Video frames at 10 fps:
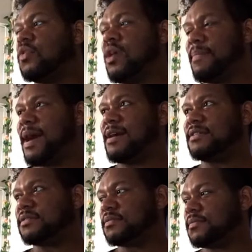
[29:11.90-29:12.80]
Go ahead,
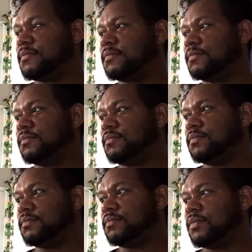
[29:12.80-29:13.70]
pass.
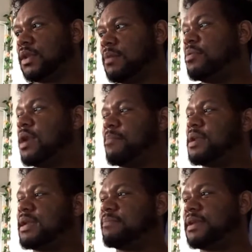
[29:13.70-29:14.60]
Put
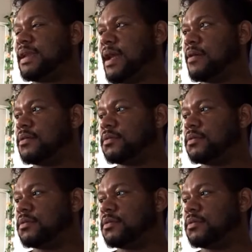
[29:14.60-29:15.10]
it down.